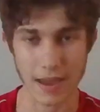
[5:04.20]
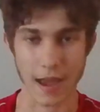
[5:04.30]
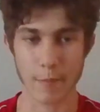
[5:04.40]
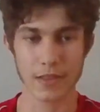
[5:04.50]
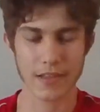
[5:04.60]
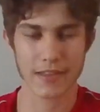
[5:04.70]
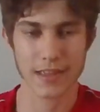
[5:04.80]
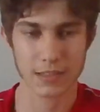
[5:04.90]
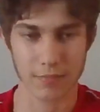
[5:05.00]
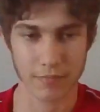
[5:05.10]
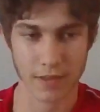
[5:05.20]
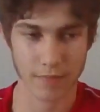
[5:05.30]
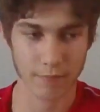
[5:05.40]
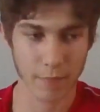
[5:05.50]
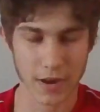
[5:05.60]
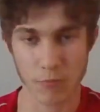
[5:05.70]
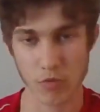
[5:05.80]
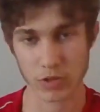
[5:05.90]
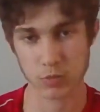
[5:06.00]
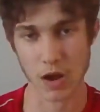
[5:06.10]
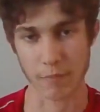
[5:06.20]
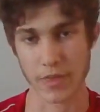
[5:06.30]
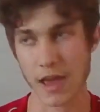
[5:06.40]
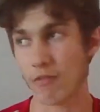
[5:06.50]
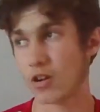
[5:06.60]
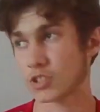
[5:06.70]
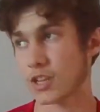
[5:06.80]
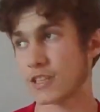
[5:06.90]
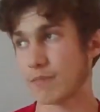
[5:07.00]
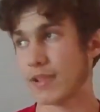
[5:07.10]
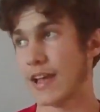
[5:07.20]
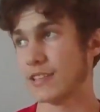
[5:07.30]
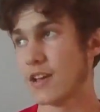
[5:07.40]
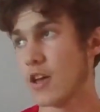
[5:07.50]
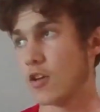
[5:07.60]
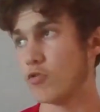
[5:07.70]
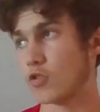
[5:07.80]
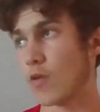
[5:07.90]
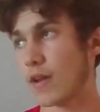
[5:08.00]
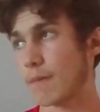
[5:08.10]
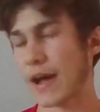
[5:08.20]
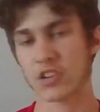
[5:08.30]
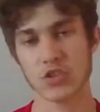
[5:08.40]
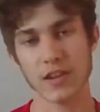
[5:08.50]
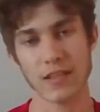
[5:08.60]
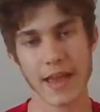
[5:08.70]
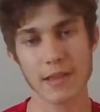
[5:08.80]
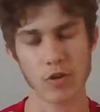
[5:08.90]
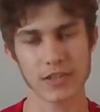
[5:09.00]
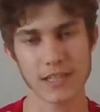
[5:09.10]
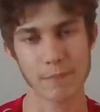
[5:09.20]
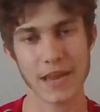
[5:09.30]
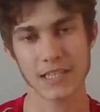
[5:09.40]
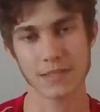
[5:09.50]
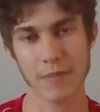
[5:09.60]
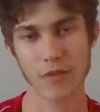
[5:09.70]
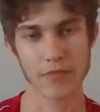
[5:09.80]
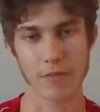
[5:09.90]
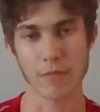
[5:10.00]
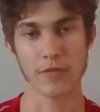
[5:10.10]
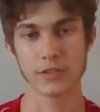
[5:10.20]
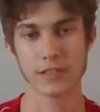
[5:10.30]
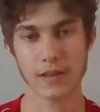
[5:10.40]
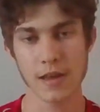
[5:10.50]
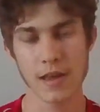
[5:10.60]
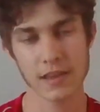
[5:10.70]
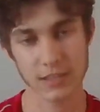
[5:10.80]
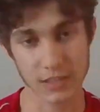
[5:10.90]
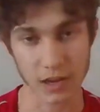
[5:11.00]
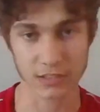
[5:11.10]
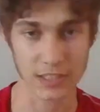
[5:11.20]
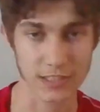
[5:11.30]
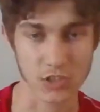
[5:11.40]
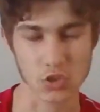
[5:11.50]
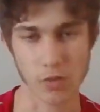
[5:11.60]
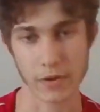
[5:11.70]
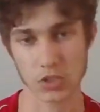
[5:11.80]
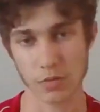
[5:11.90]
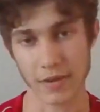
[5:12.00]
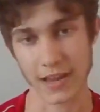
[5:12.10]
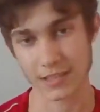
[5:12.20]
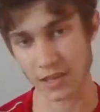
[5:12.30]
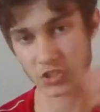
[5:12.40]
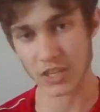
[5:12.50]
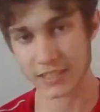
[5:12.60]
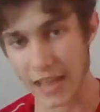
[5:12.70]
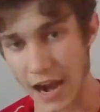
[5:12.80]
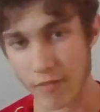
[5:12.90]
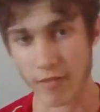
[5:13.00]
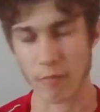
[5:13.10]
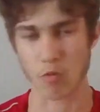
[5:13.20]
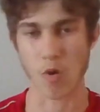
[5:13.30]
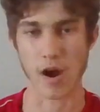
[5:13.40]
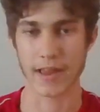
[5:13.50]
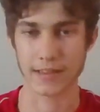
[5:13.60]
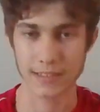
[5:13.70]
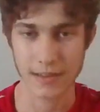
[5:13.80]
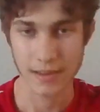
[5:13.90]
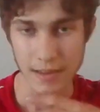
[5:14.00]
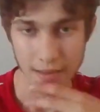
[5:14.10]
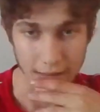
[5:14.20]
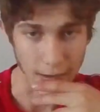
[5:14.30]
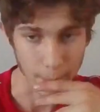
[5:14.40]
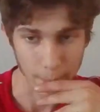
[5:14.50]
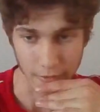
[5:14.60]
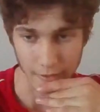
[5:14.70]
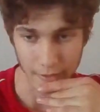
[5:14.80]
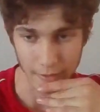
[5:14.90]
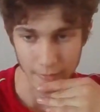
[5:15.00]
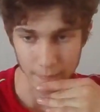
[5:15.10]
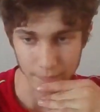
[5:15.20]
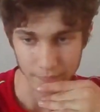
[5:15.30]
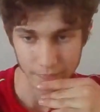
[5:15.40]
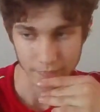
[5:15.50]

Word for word: Yeah, I mean, there's many more as well, but there are certain players who don't have passion, and they're the ones that piss me off the most, such as the Scott McTominay, such as the Harry Maguires. Yeah, um,